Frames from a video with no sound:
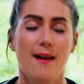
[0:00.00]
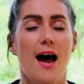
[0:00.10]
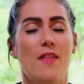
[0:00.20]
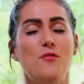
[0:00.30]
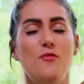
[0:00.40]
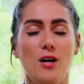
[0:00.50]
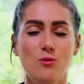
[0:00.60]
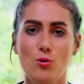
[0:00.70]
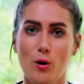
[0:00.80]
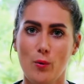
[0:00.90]
And the
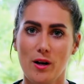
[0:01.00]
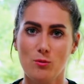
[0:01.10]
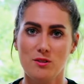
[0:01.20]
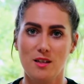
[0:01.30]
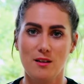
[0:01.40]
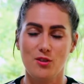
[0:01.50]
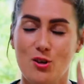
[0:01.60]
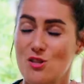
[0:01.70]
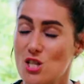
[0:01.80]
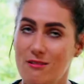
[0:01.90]
final quick win I want to give you,
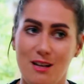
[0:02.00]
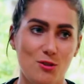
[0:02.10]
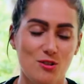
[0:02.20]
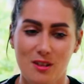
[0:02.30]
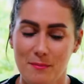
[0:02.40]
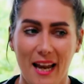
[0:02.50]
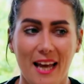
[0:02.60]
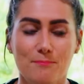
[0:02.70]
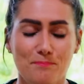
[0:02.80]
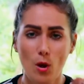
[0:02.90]
sorry, I've got so
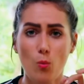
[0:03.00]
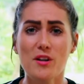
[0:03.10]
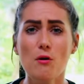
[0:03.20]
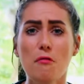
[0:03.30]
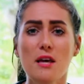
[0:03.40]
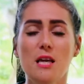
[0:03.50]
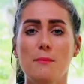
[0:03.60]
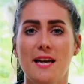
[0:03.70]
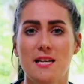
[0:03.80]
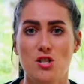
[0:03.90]
many. When you're thinking
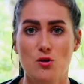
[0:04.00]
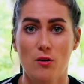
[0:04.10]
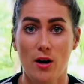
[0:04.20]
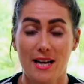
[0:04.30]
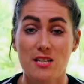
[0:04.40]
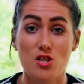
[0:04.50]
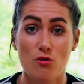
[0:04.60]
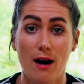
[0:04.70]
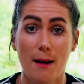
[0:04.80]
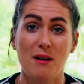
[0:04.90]
about
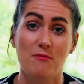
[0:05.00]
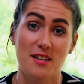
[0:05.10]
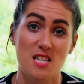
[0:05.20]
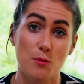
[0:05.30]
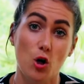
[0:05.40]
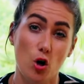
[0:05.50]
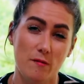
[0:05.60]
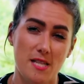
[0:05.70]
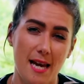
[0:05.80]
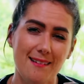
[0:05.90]
Instagram and Facebook
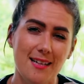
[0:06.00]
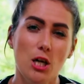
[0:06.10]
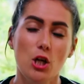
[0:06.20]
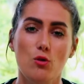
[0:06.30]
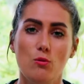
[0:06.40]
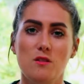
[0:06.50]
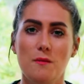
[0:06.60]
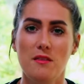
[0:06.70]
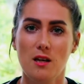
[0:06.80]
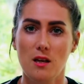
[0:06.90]
content, you want to be
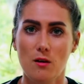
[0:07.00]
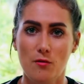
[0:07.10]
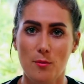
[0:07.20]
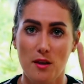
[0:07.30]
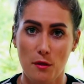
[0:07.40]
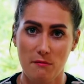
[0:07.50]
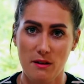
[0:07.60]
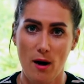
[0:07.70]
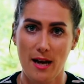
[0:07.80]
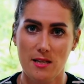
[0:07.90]
thinking of them in three
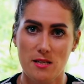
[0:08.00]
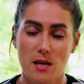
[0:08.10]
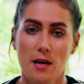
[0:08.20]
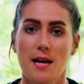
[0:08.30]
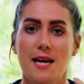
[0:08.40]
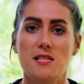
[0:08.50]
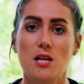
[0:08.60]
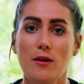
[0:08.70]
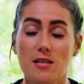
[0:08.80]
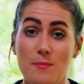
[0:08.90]
ways. Is it
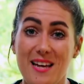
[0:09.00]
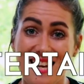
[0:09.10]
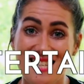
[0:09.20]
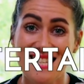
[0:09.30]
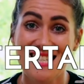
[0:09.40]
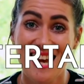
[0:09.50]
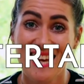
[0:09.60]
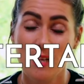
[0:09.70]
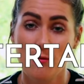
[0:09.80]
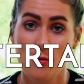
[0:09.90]
going to be
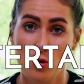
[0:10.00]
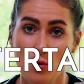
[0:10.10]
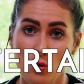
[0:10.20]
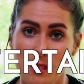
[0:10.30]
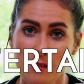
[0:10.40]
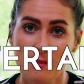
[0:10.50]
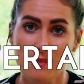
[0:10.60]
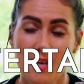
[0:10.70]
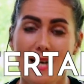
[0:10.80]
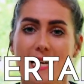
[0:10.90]
entertaining for your
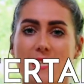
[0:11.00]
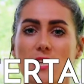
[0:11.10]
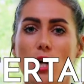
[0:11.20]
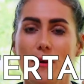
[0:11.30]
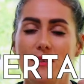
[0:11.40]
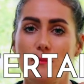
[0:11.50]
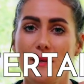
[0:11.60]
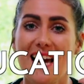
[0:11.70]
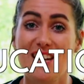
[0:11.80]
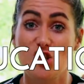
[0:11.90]
audience? Is it going to
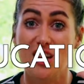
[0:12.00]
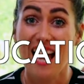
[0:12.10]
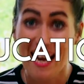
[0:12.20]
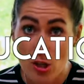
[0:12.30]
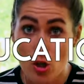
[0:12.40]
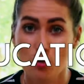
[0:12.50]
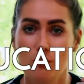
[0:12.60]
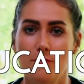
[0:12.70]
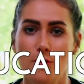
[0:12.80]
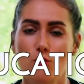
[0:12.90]
be educational
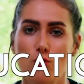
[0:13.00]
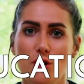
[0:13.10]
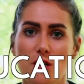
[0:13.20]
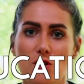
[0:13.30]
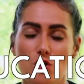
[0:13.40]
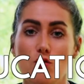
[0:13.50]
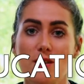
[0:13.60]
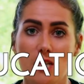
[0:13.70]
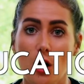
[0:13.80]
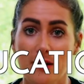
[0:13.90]
for your audience? Or is
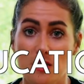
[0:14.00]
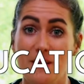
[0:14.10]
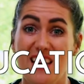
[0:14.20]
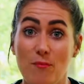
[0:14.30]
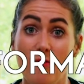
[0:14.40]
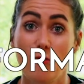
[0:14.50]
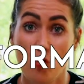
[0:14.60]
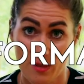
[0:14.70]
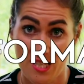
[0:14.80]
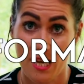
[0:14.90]
it going to be
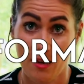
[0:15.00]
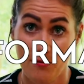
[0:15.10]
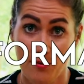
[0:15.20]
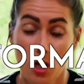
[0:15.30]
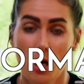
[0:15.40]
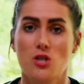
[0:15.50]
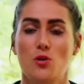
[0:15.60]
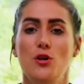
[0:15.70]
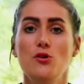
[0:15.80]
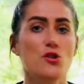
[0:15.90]
informative? So are
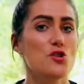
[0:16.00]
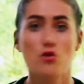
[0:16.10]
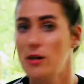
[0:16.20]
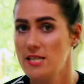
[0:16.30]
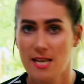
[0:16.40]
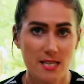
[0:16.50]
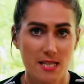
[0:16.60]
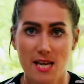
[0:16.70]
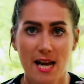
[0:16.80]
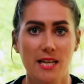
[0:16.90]
you just trying to
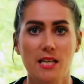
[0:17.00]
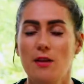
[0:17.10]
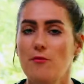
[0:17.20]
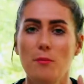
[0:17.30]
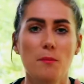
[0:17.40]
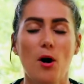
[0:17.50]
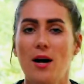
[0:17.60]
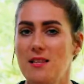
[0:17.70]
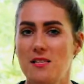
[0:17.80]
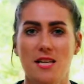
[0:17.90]
entertain? Give them the
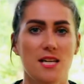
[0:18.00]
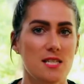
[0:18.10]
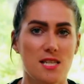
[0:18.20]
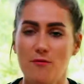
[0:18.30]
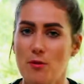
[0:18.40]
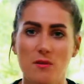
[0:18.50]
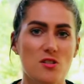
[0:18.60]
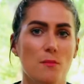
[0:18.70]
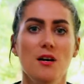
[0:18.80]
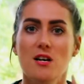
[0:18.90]
behind the scenes, give them
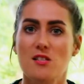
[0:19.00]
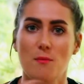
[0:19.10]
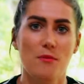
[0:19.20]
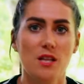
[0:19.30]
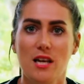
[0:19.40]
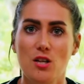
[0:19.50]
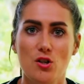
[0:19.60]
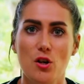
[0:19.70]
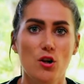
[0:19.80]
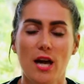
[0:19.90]
something they can
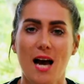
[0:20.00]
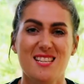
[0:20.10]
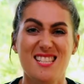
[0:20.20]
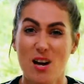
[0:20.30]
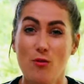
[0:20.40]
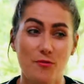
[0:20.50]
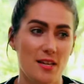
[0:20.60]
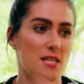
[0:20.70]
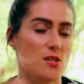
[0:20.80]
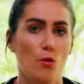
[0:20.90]
look at,
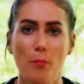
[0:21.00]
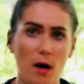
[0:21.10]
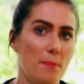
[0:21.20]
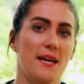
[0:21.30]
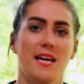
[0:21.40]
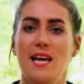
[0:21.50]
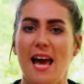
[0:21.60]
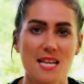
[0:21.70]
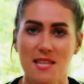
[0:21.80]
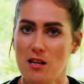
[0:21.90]
selfies, your puppy,
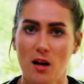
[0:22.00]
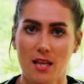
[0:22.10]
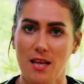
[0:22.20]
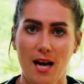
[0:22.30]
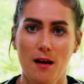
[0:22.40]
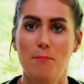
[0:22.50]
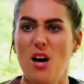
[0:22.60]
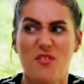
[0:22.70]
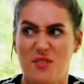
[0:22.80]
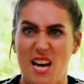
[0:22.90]
anything like that,
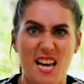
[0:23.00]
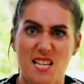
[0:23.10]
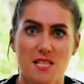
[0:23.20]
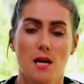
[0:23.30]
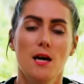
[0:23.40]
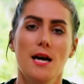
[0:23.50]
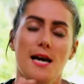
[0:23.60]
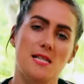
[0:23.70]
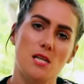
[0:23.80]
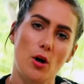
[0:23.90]
birthdays.
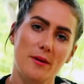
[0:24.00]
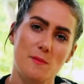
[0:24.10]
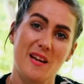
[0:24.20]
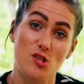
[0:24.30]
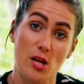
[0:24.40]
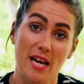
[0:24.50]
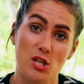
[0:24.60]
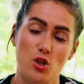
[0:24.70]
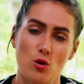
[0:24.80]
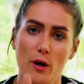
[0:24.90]
Is it going to be
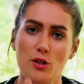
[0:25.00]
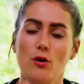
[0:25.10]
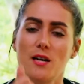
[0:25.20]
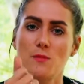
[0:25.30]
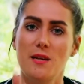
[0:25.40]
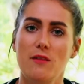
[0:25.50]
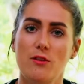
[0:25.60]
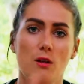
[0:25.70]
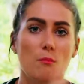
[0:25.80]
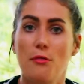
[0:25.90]
educational? Are you going to be giving
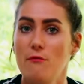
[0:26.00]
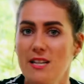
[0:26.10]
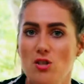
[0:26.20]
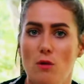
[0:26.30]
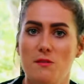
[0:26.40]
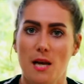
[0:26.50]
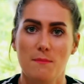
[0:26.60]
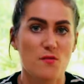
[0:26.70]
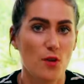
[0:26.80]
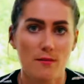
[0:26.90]
them 3 top
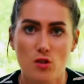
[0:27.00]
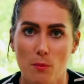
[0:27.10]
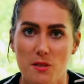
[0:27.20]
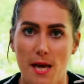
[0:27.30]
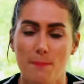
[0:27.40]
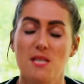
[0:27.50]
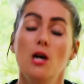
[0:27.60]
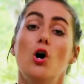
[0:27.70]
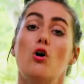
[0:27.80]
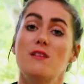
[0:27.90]
tips, 5 top tips?
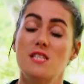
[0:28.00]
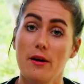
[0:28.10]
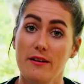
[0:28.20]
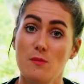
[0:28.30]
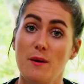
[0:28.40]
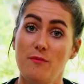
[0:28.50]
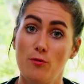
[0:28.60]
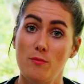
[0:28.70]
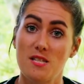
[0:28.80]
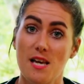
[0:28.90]
Or is it going to be
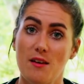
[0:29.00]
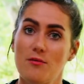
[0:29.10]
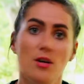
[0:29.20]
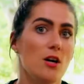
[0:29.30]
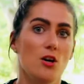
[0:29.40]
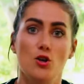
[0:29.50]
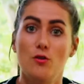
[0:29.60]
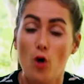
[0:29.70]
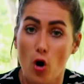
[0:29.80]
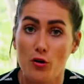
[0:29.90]
informative? You've
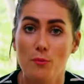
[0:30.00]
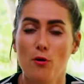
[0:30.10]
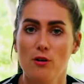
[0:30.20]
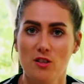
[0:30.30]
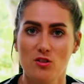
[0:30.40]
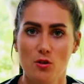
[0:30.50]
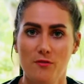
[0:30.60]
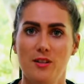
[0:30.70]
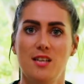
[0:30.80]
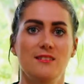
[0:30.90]
got a new product on
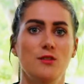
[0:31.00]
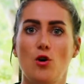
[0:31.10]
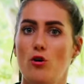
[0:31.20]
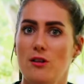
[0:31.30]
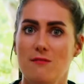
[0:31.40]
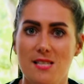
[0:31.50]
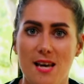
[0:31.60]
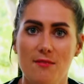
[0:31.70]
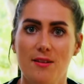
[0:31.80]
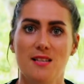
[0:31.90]
offer, you've got a new
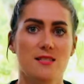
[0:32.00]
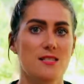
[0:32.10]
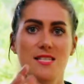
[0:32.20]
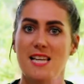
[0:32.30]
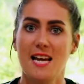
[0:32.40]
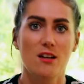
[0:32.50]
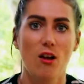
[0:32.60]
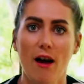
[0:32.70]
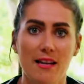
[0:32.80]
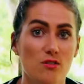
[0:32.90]
service, the
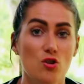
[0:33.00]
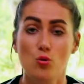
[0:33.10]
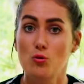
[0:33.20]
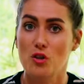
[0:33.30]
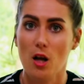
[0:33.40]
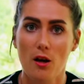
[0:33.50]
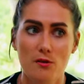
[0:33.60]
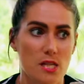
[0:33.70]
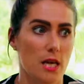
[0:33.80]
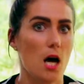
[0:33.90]
deadline, doors are
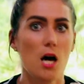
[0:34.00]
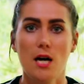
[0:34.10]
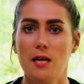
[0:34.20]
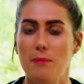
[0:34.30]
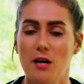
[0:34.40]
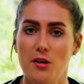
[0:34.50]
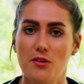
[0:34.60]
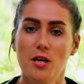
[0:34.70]
closing, early bird.